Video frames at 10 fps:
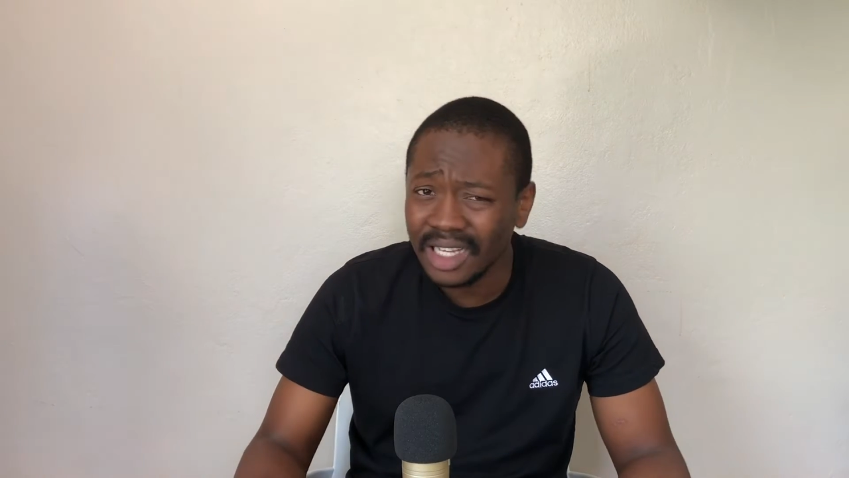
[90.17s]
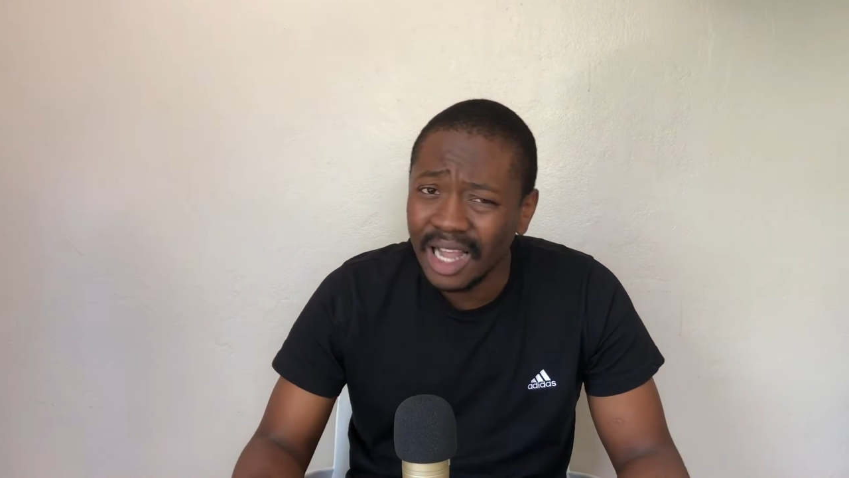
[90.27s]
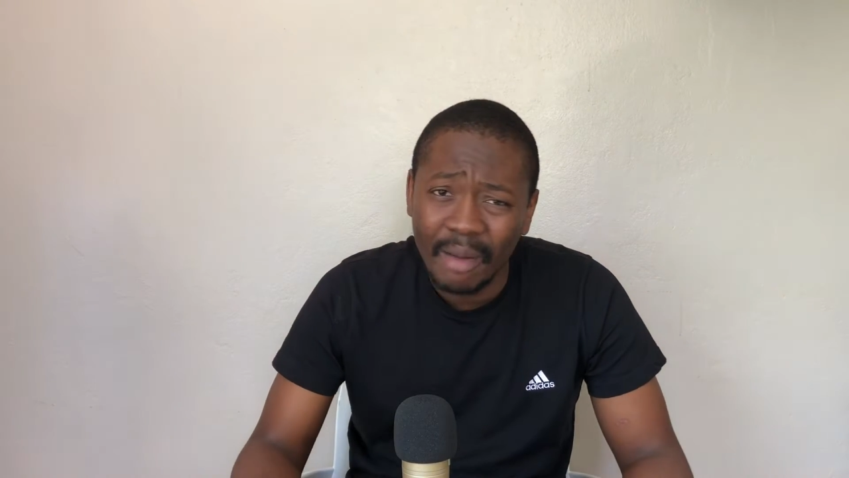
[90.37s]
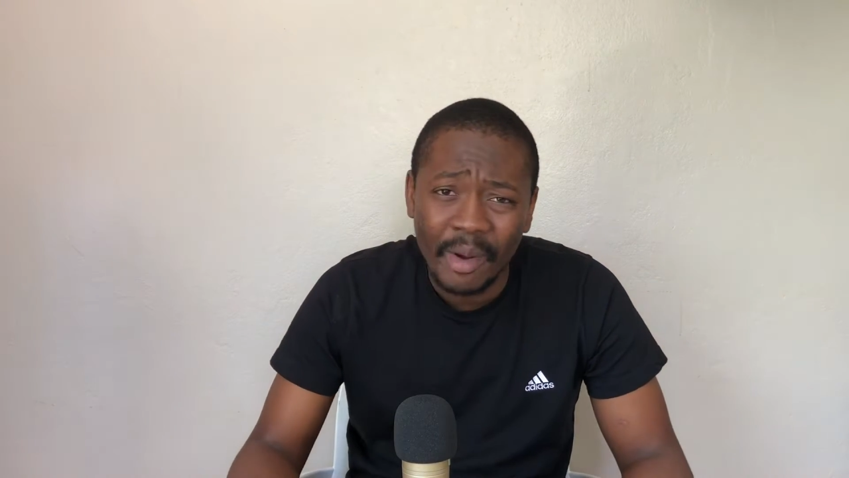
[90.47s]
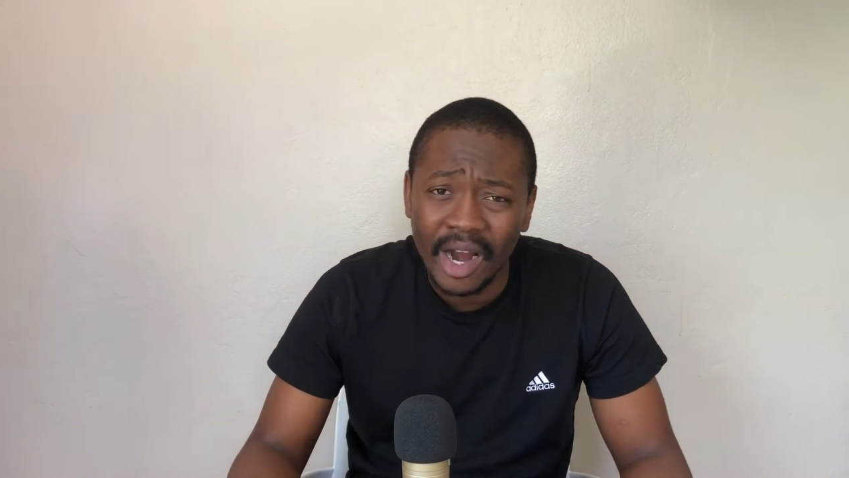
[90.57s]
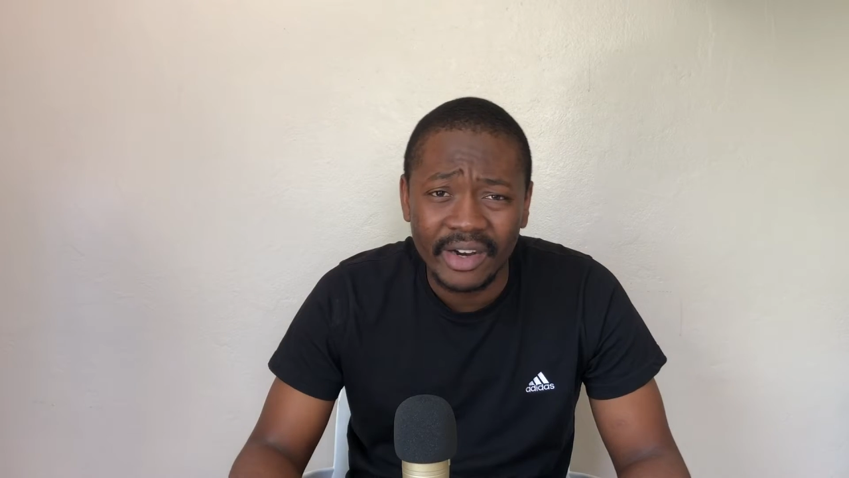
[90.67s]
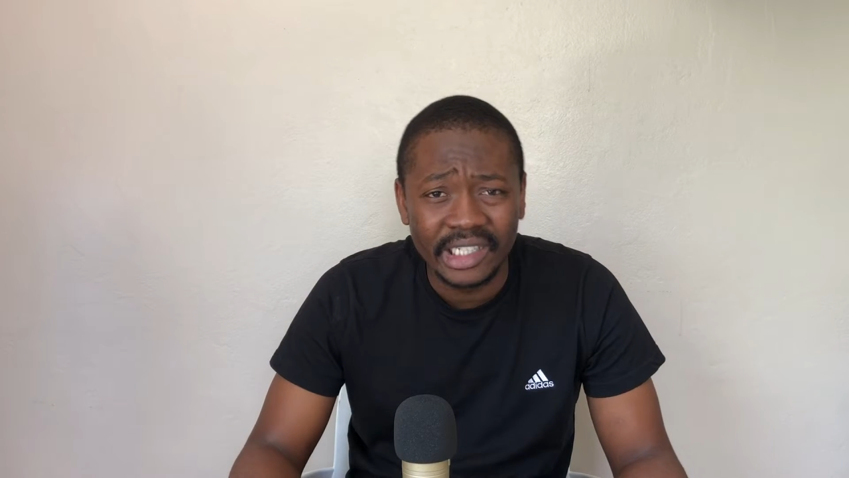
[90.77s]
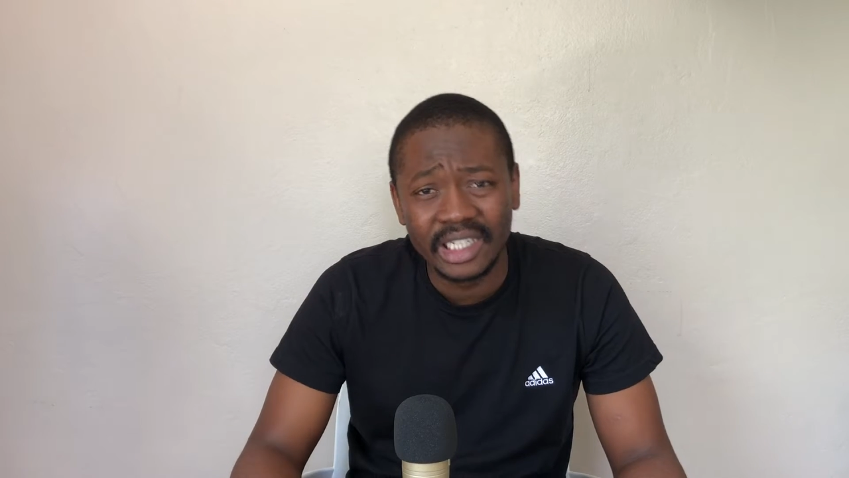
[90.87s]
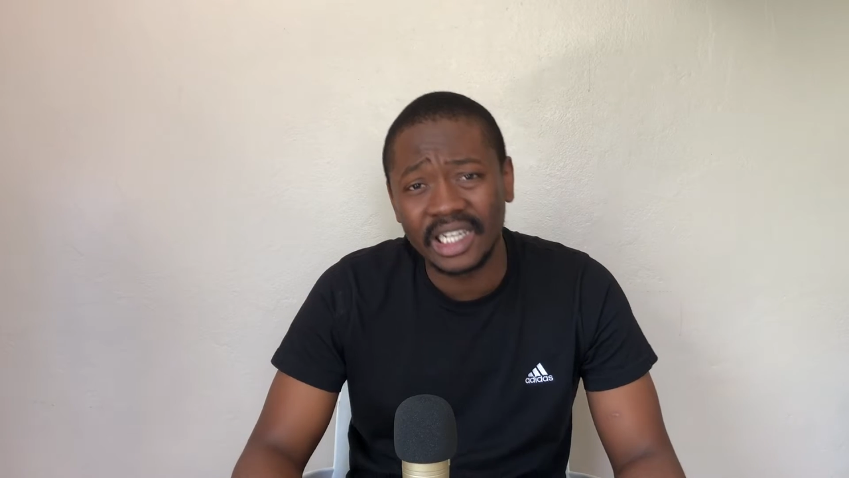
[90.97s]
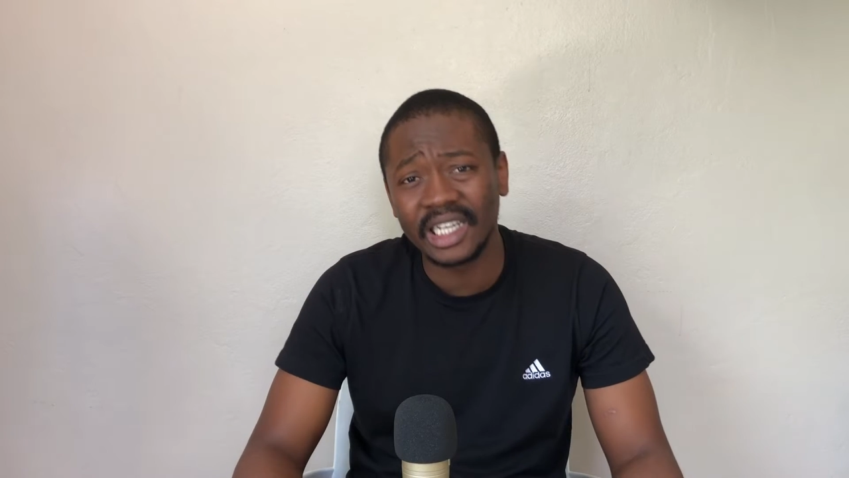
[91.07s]

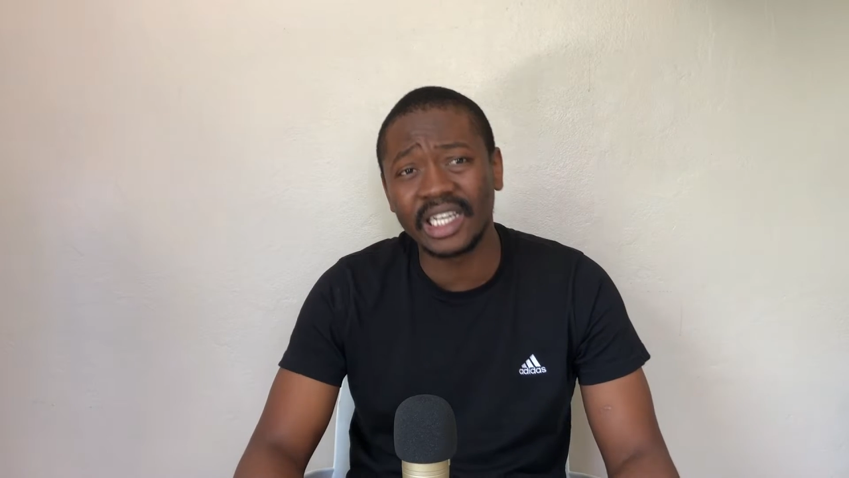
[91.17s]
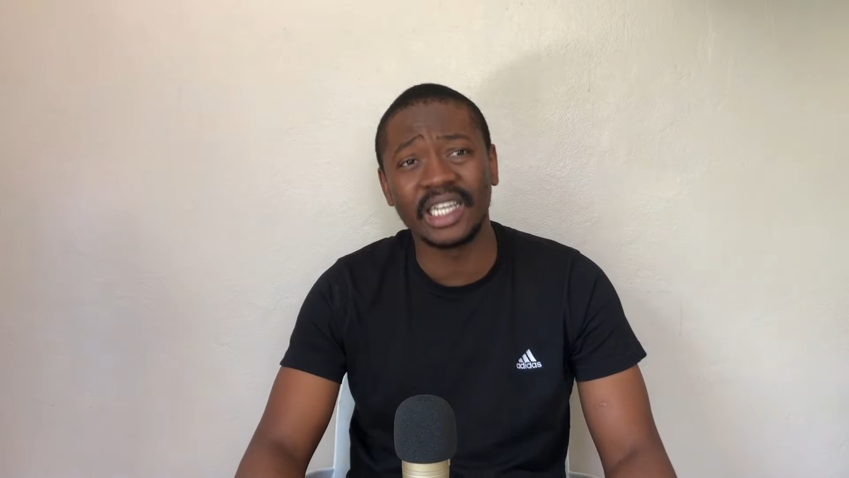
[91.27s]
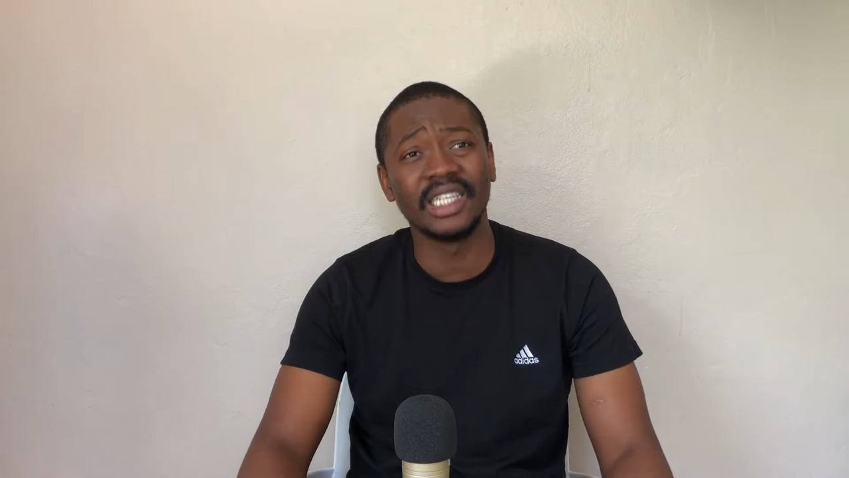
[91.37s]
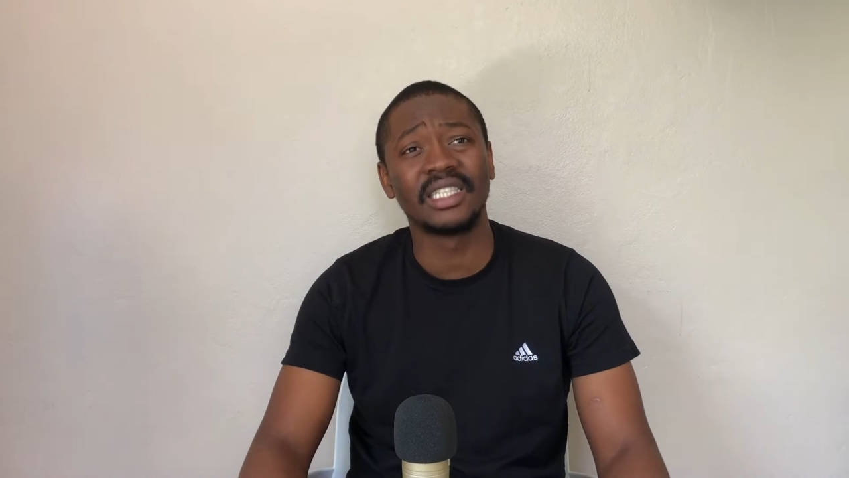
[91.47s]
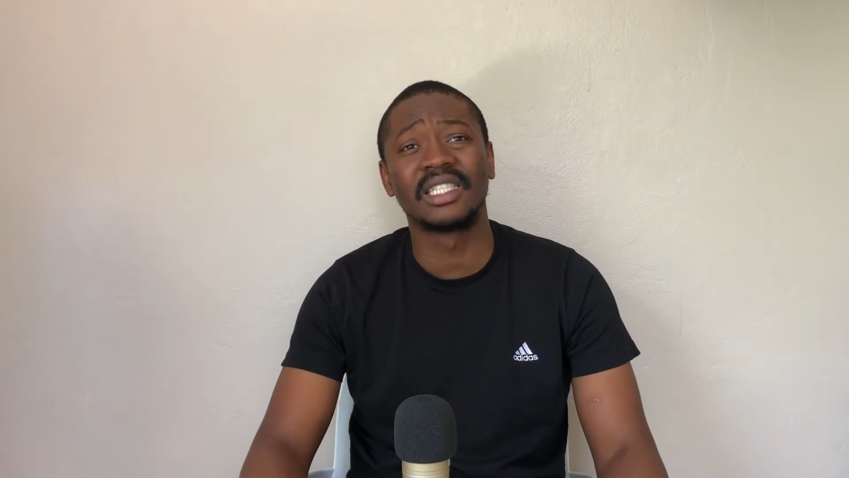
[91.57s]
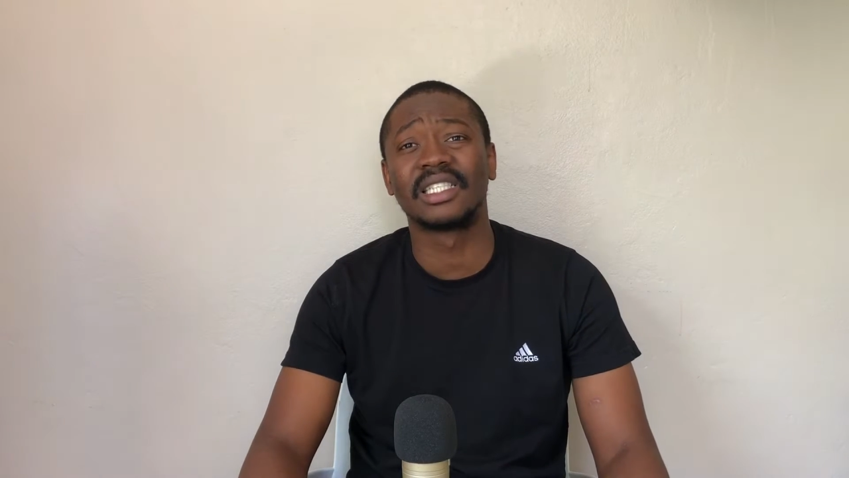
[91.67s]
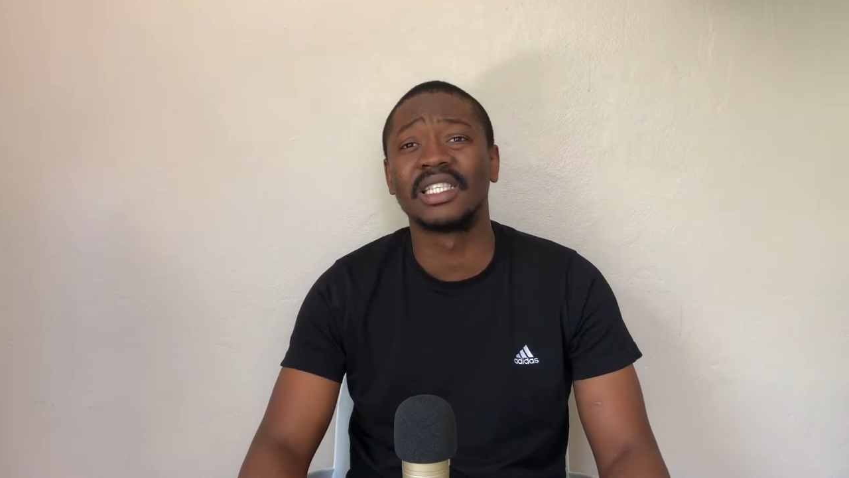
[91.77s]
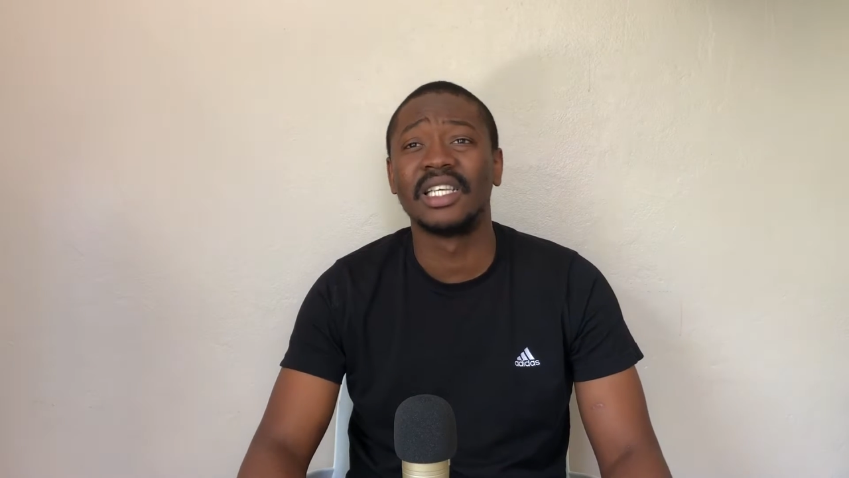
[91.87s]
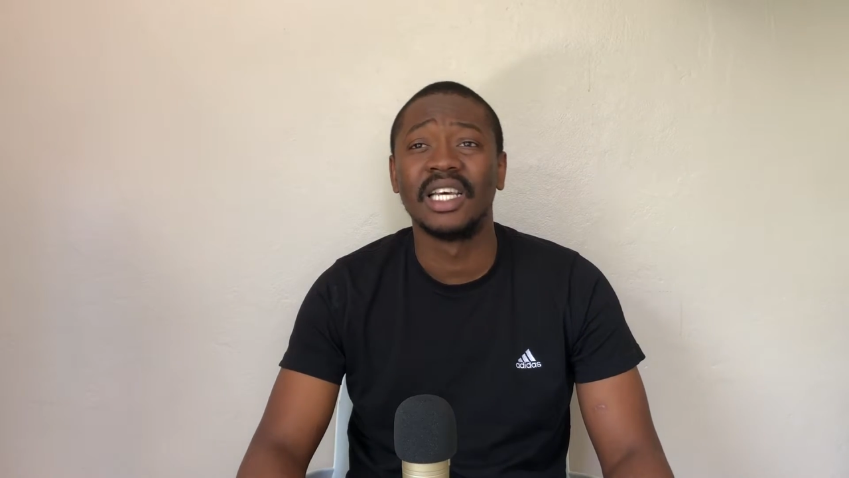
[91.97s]
apparently it's